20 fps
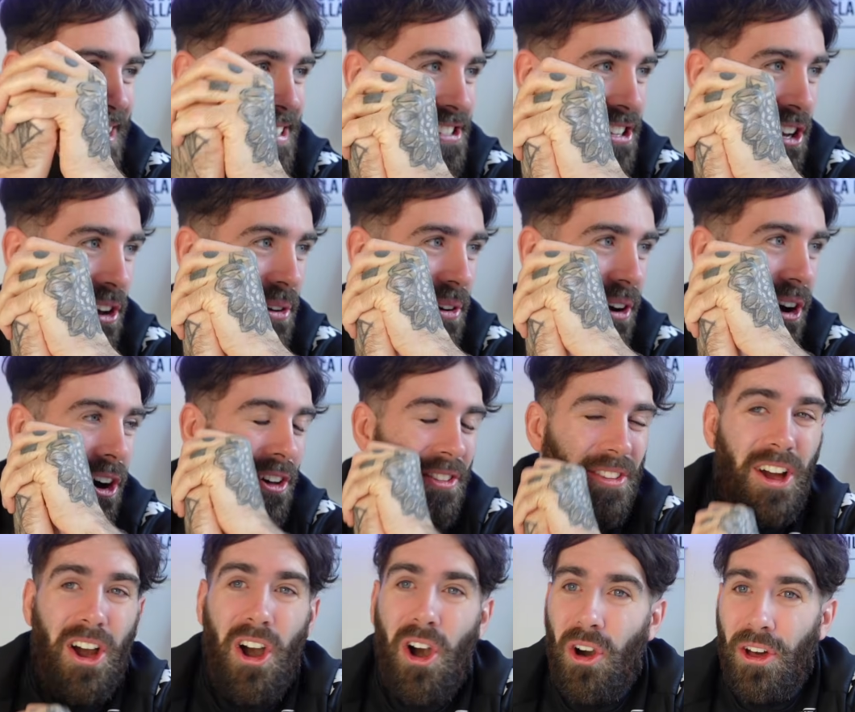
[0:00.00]
So
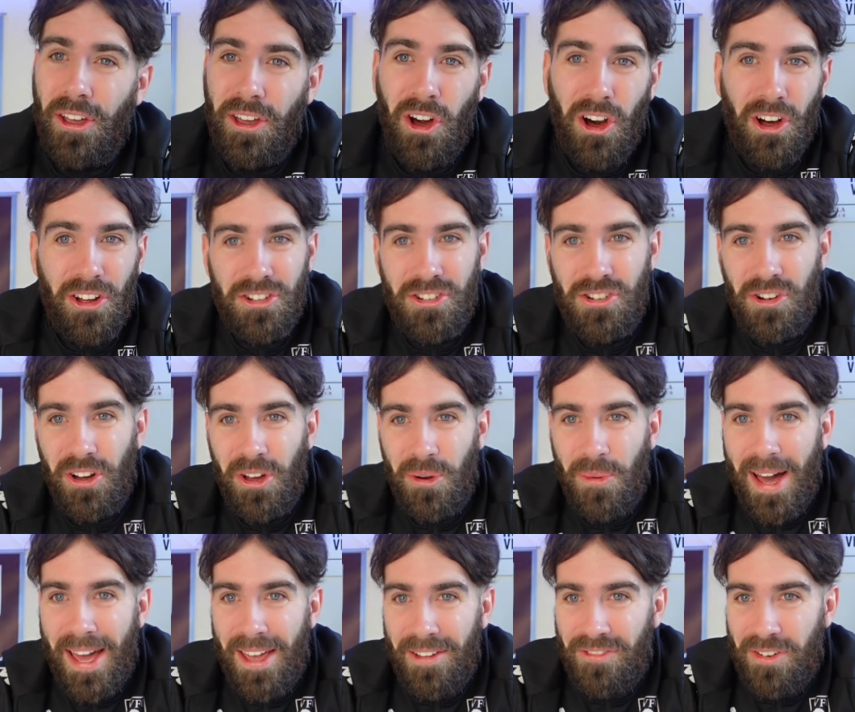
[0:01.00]
that I can't shy
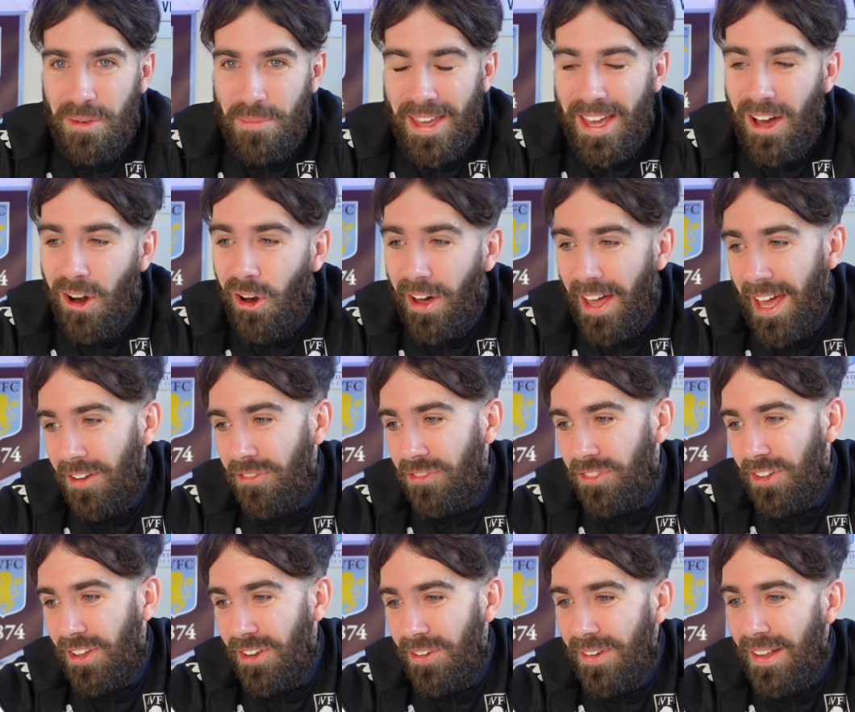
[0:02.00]
away from it. I have
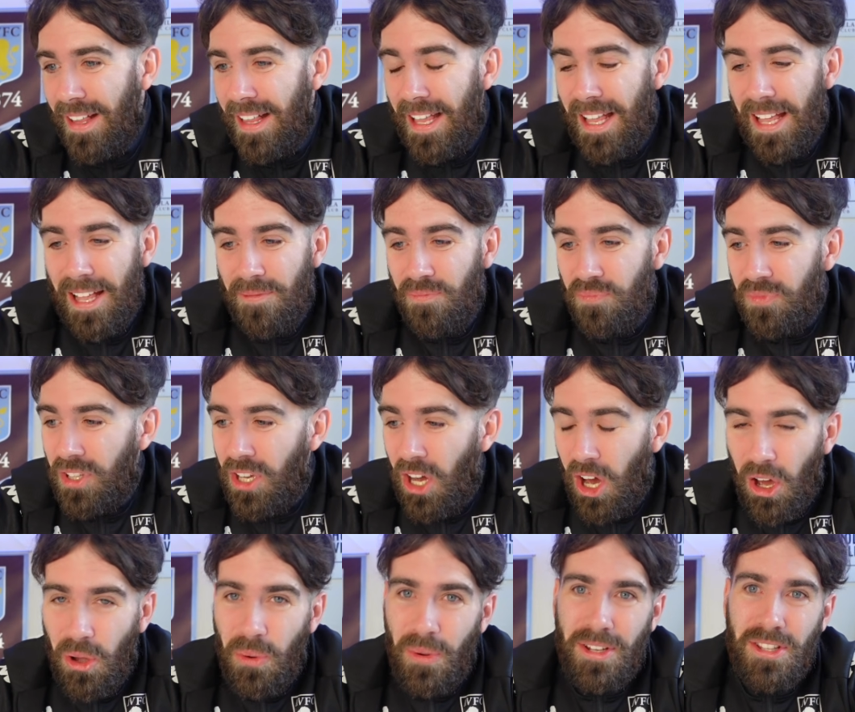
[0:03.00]
to
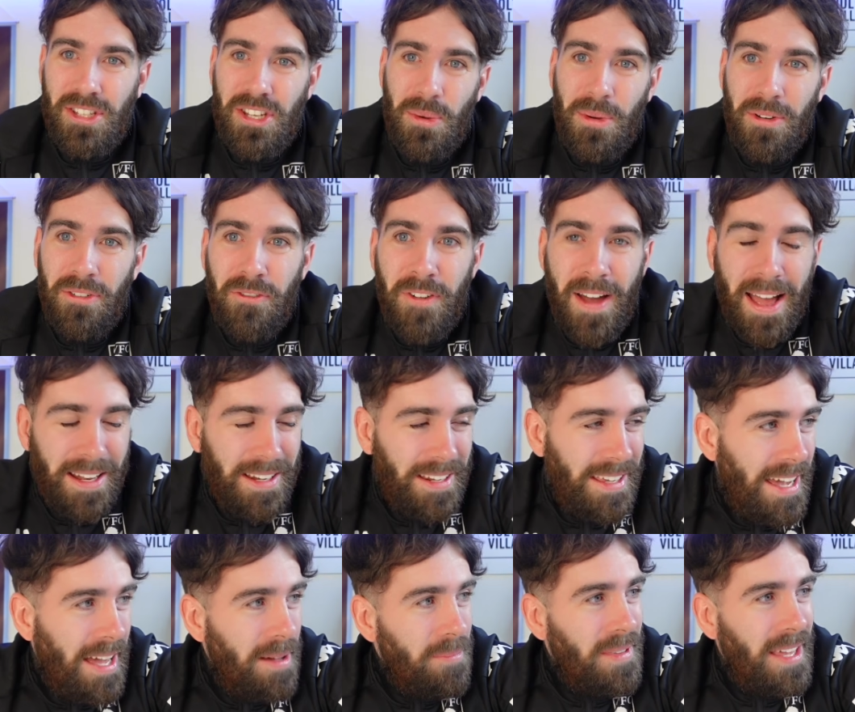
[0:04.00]
go and do a fan
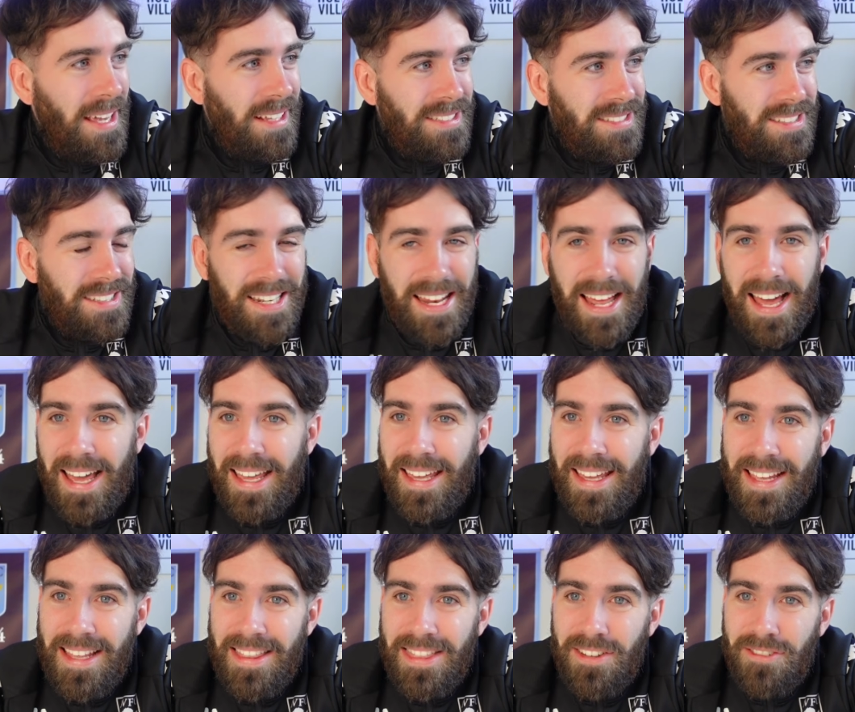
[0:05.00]
cam yesterday
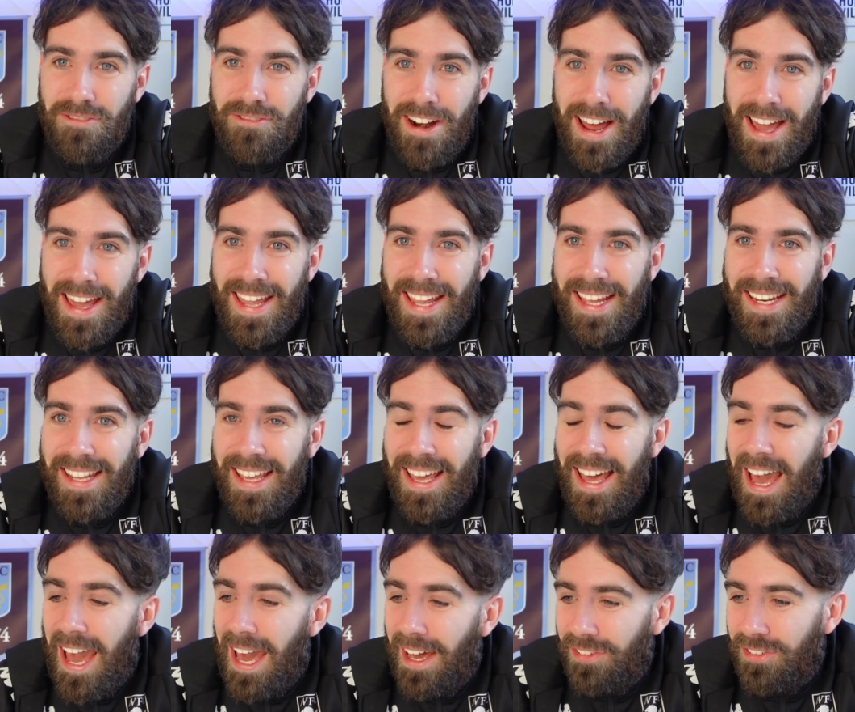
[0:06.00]
in the rain
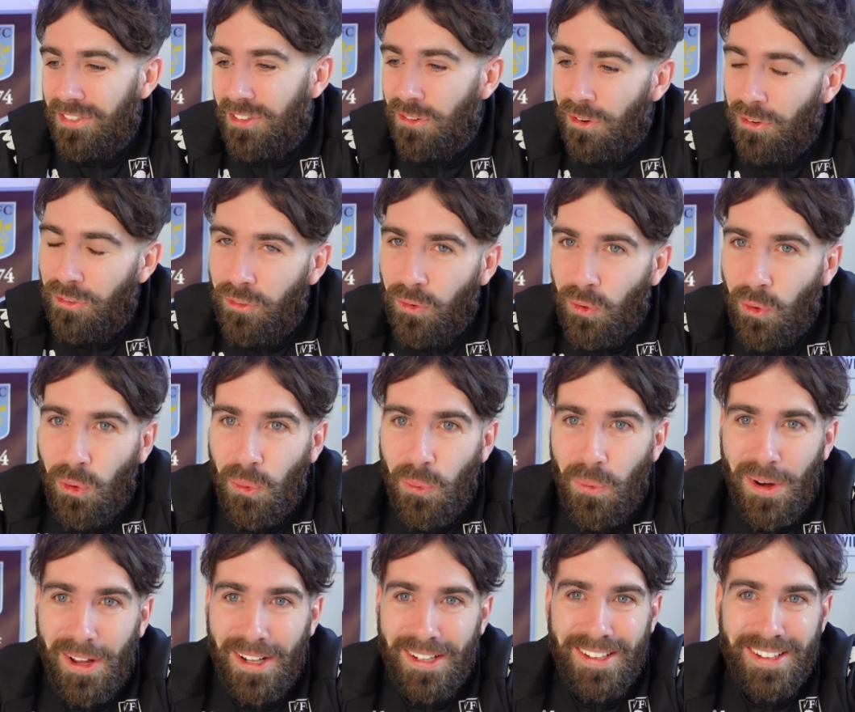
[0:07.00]
after a
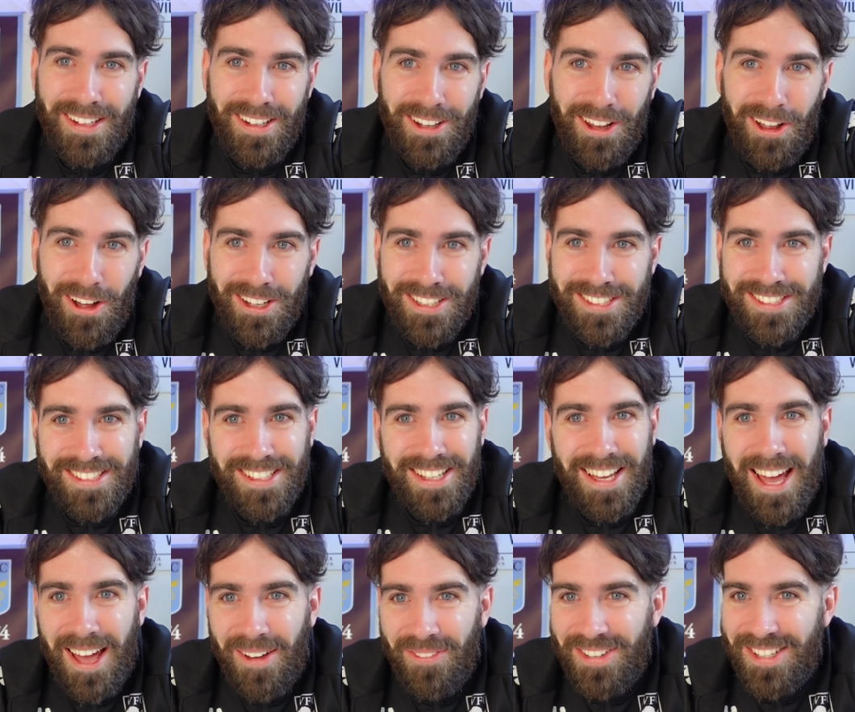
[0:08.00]
4-1 loss.
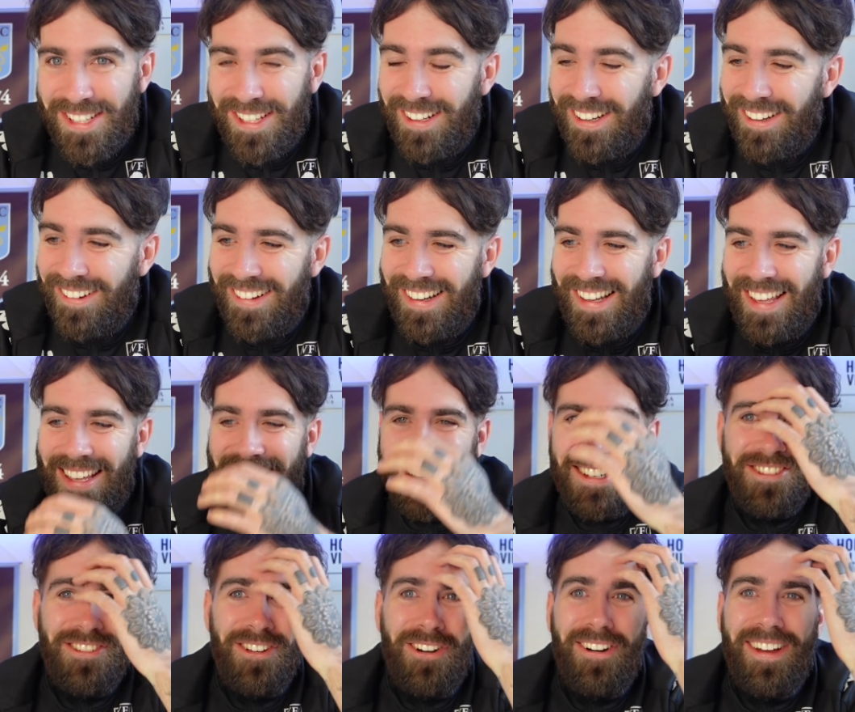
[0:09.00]
Absolutely
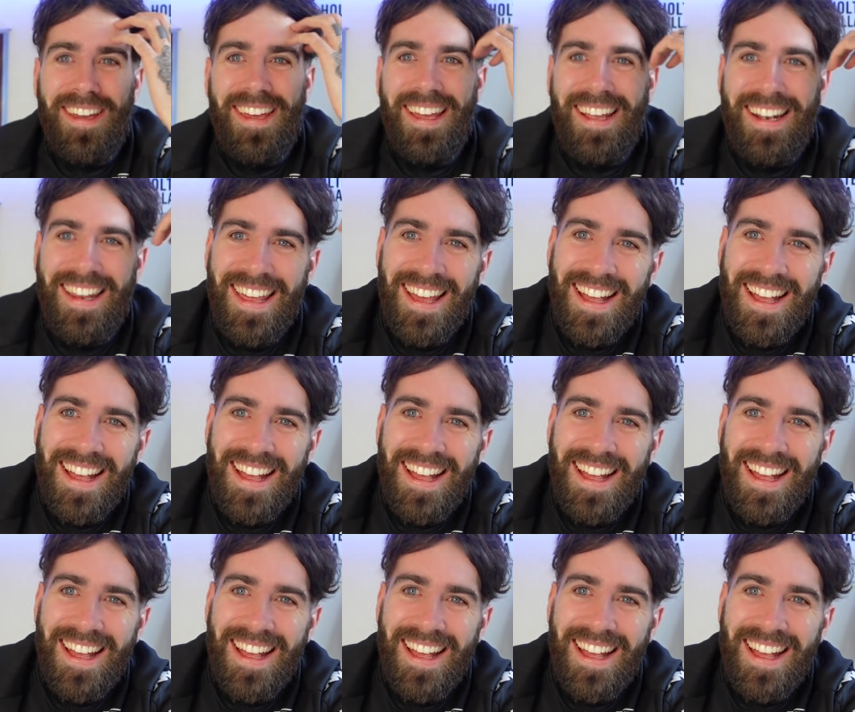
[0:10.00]
shocking.